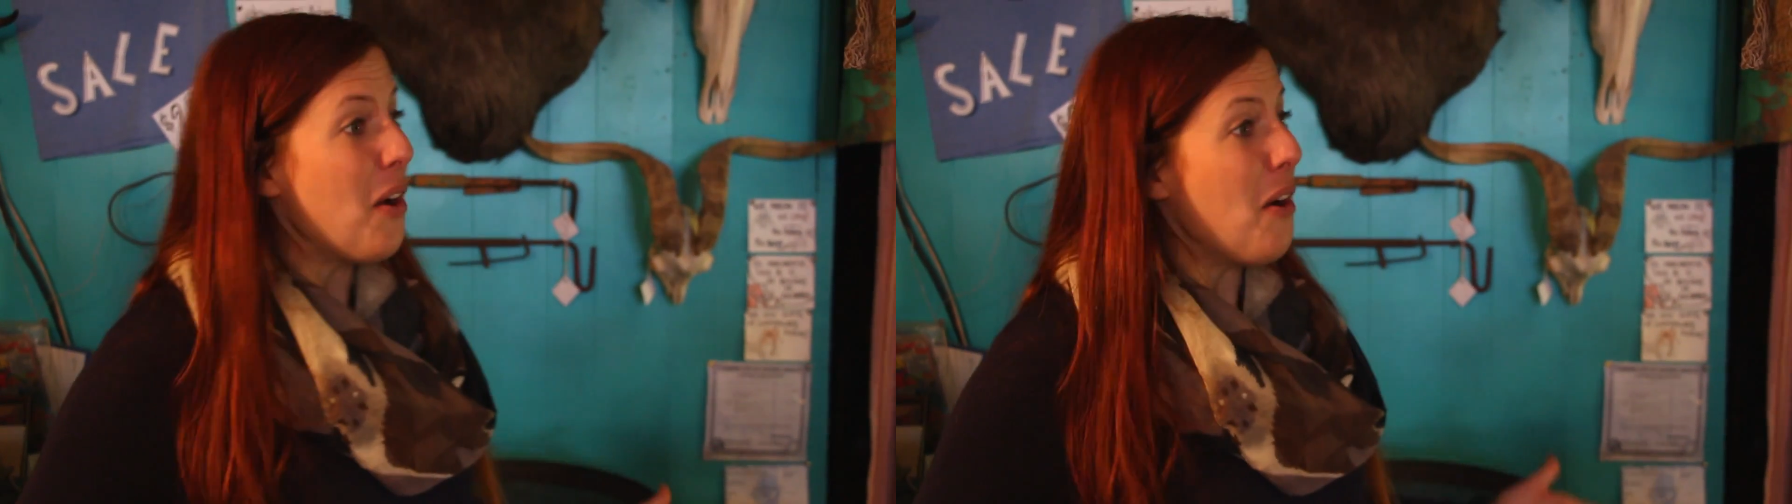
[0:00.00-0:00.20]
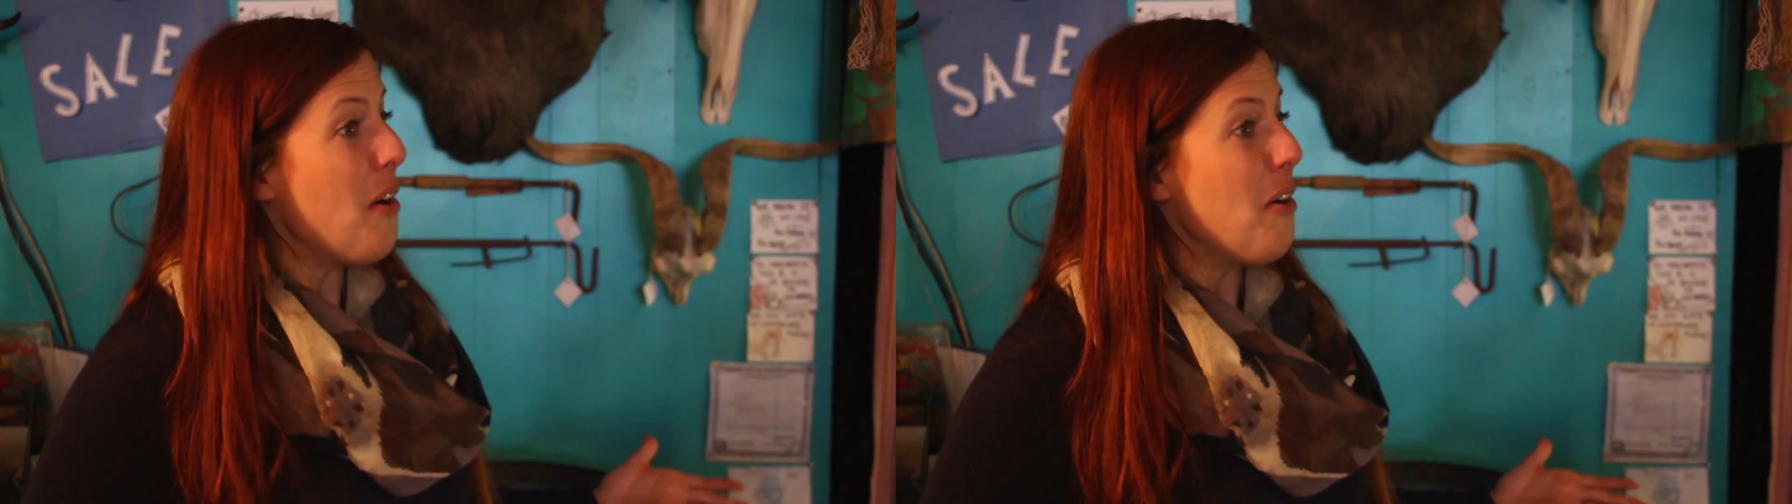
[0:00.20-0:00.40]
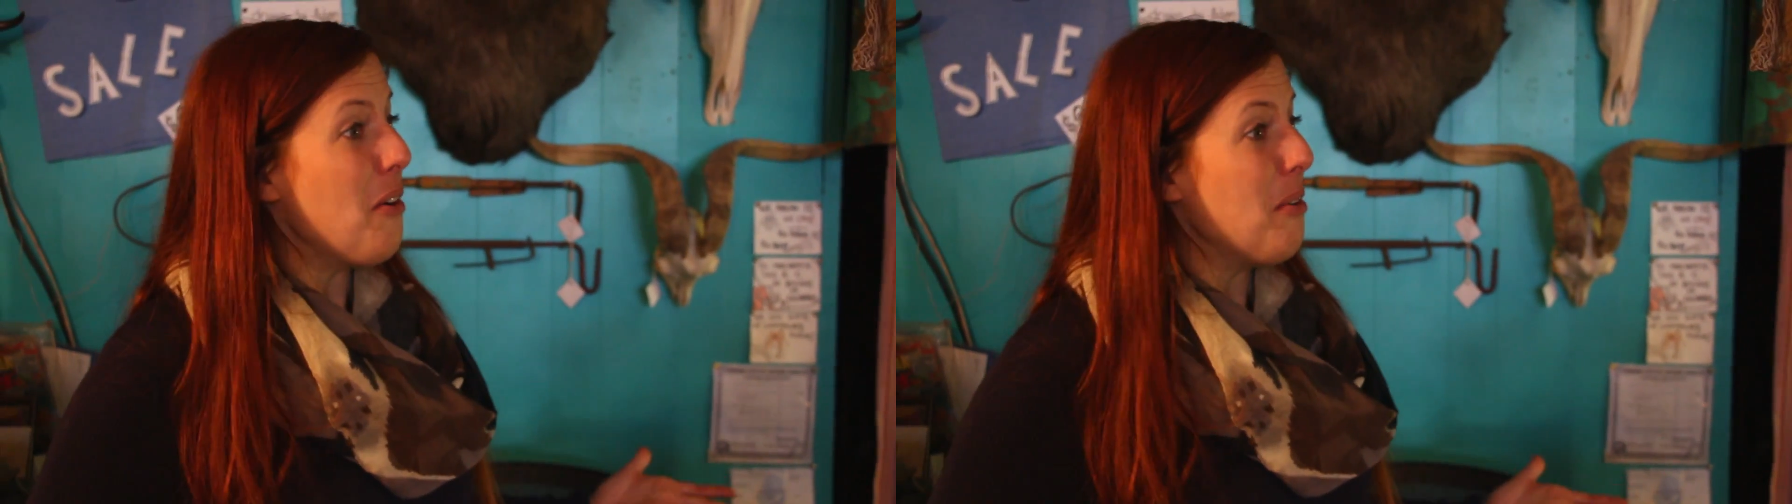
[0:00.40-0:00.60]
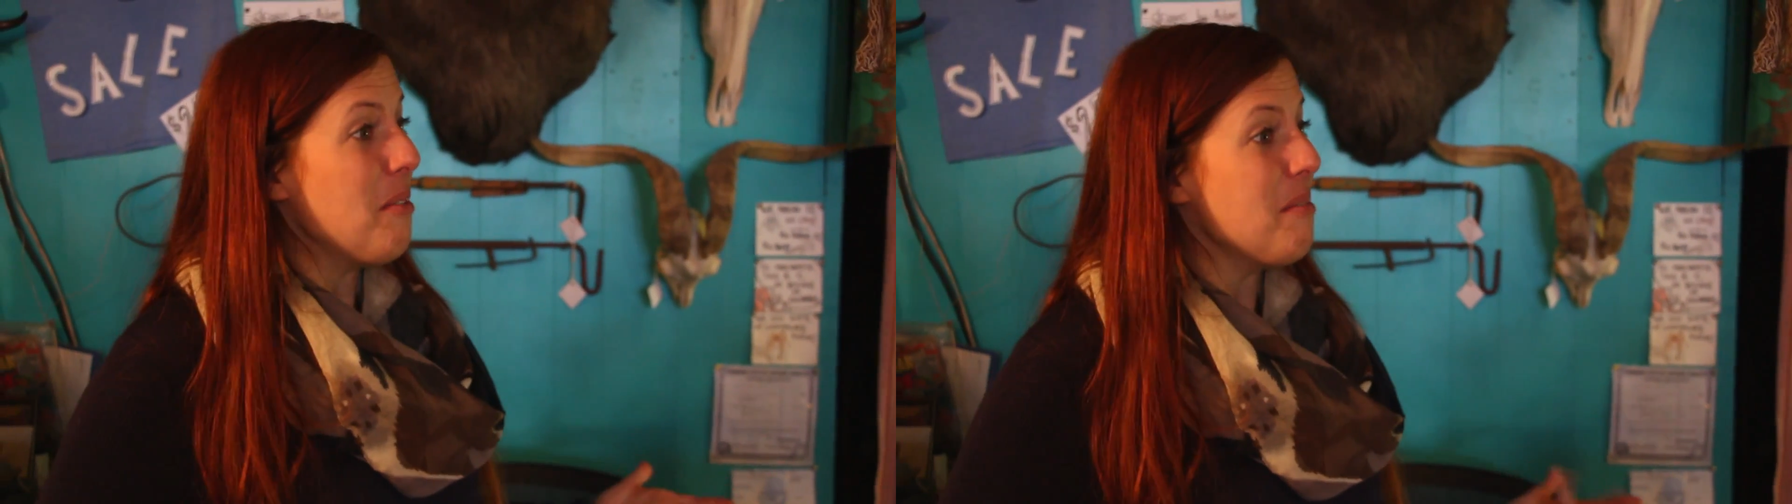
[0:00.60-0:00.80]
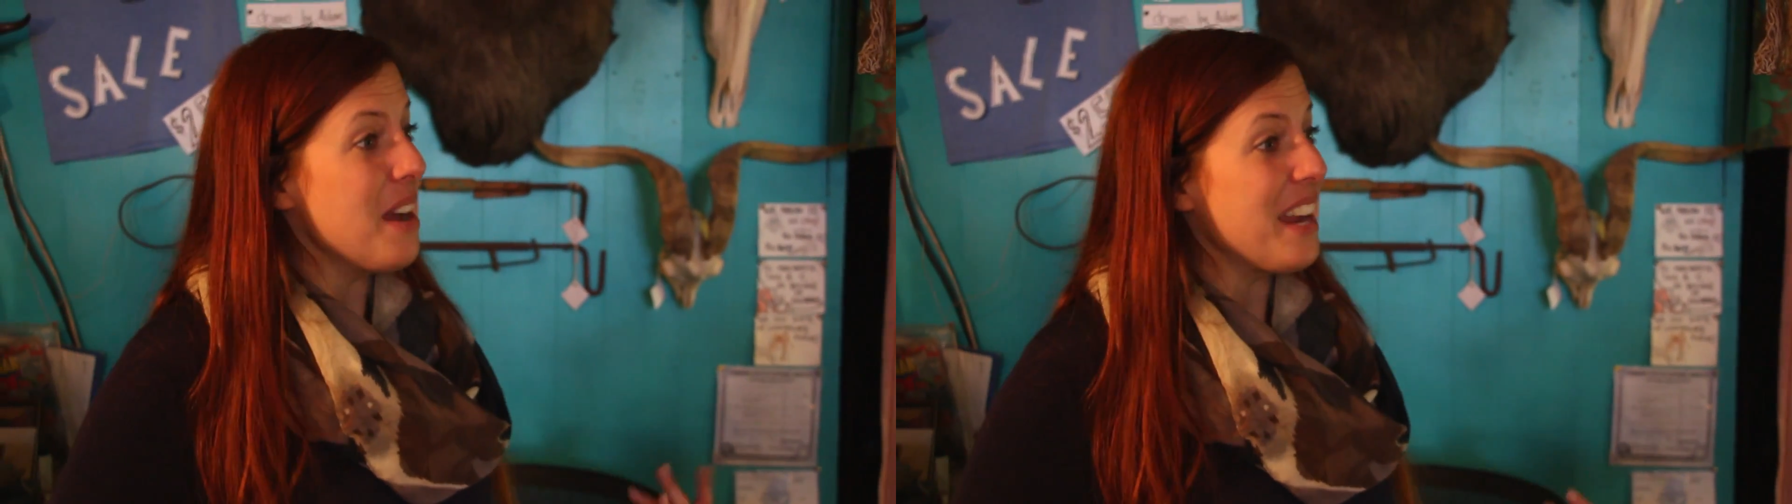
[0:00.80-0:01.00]

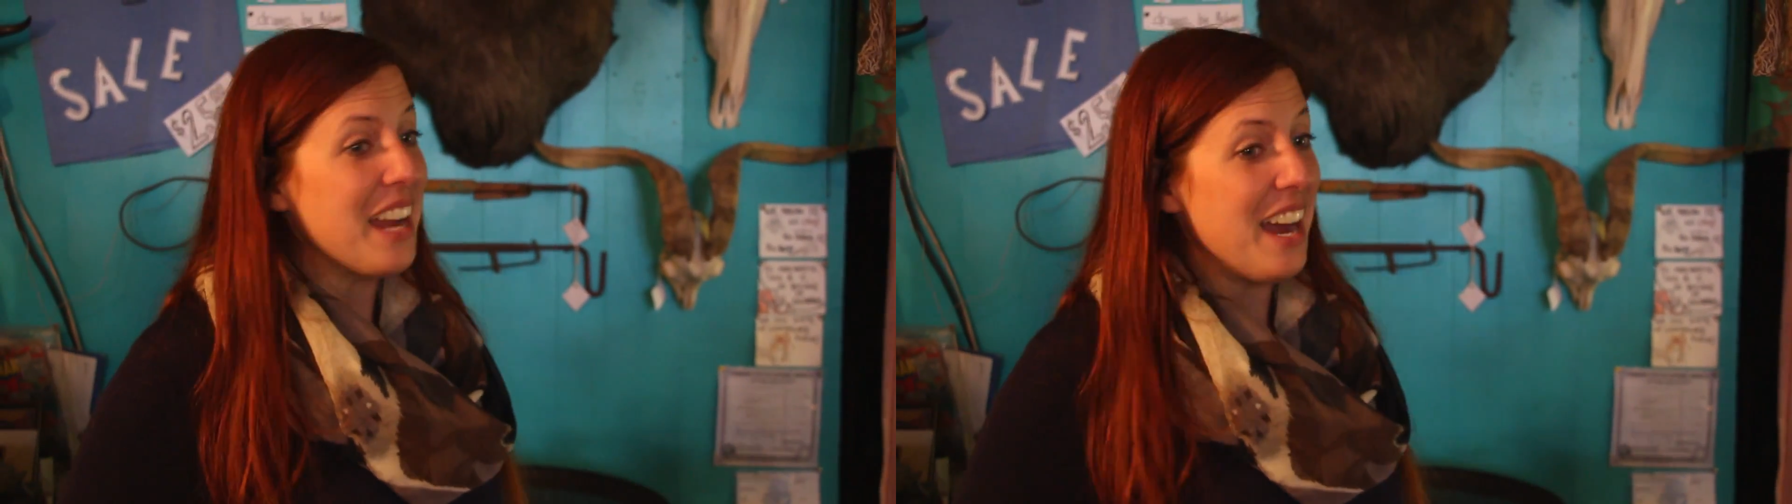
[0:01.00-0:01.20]
oh my